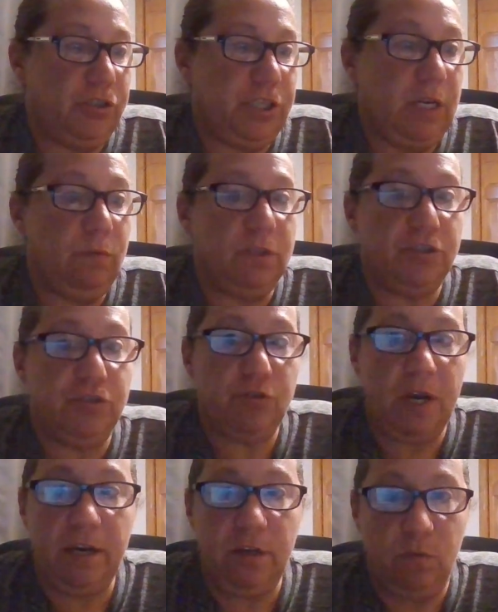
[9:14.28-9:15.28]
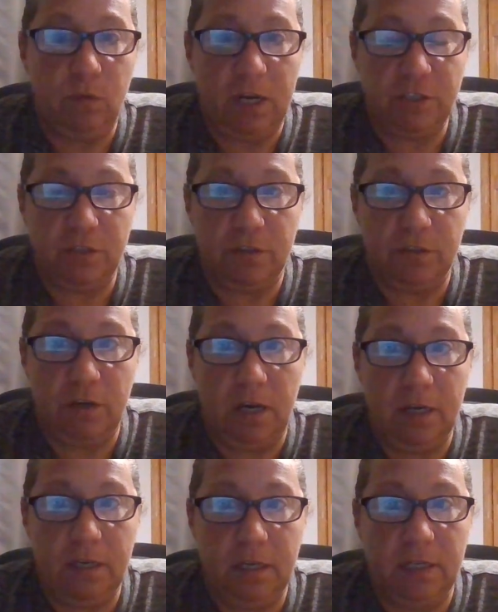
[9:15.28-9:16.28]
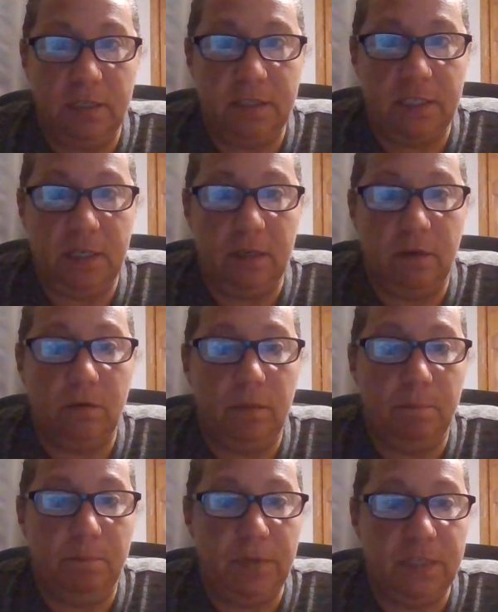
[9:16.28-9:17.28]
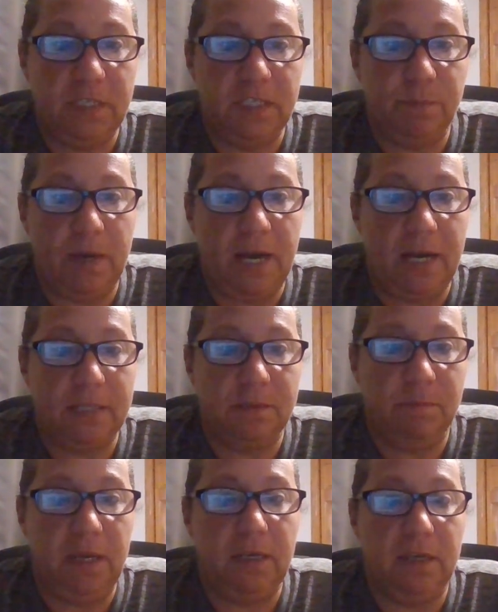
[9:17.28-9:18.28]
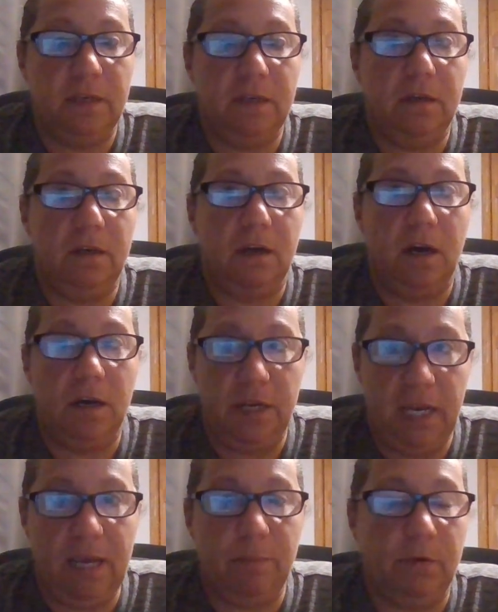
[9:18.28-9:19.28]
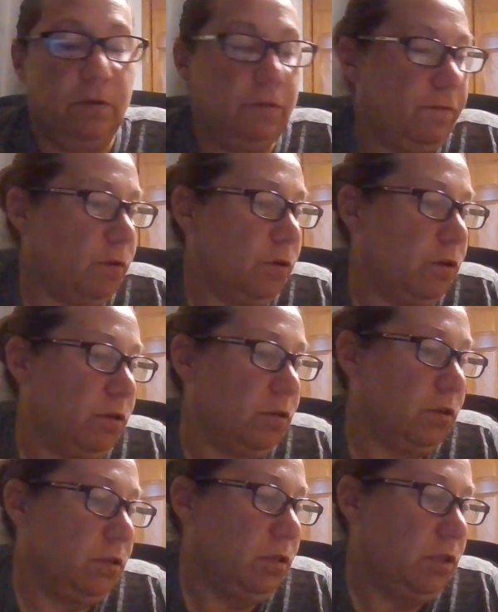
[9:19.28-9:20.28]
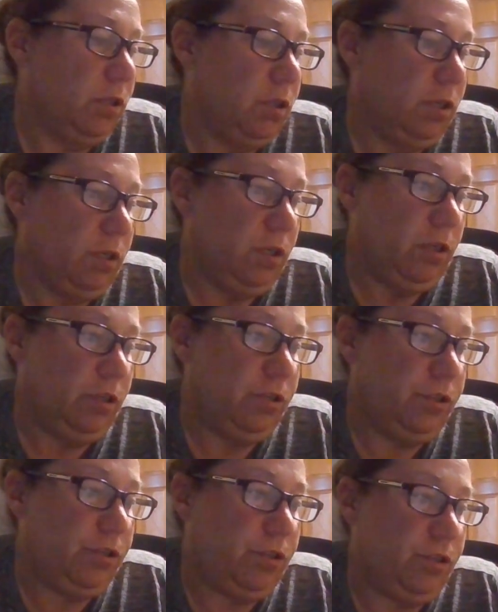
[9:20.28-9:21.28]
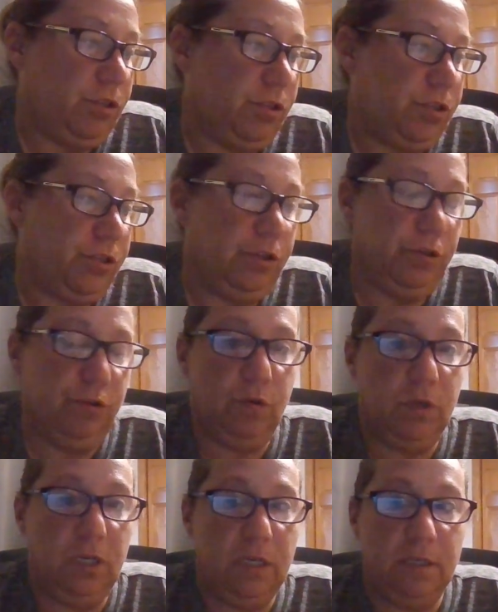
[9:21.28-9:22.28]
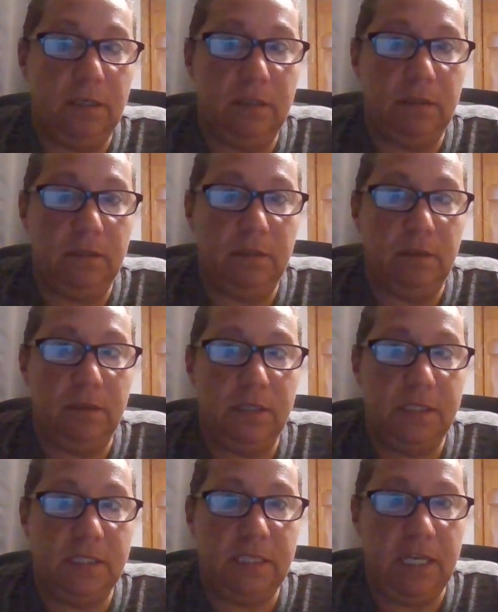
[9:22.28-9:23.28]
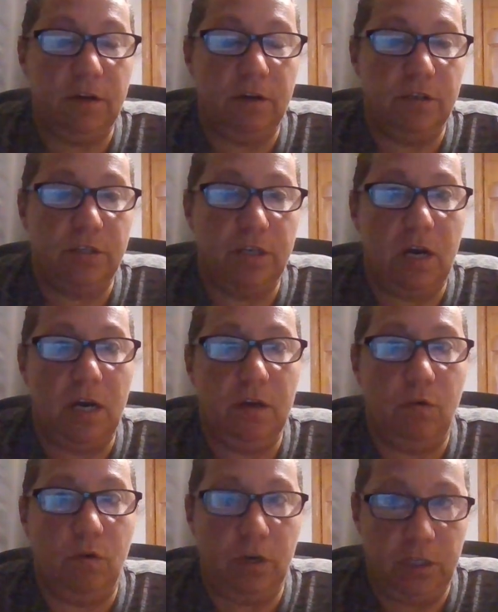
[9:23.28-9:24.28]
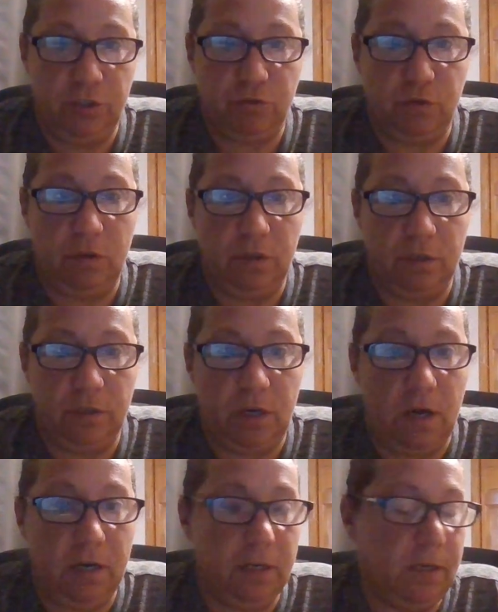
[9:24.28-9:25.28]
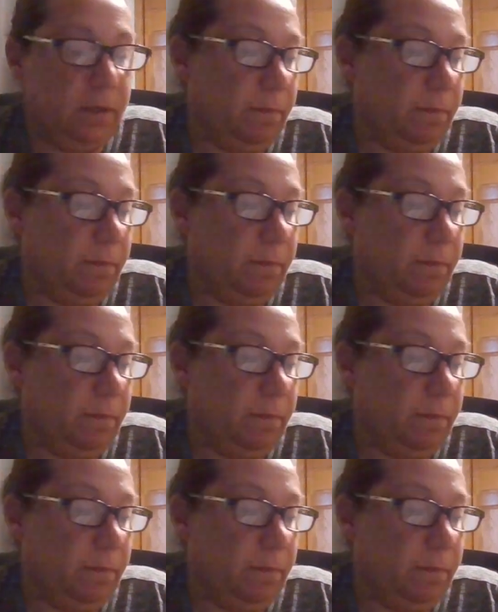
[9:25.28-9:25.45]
she was trying to watch her dog until Mrs. Potts made it unable for her to see her dog or control her dog.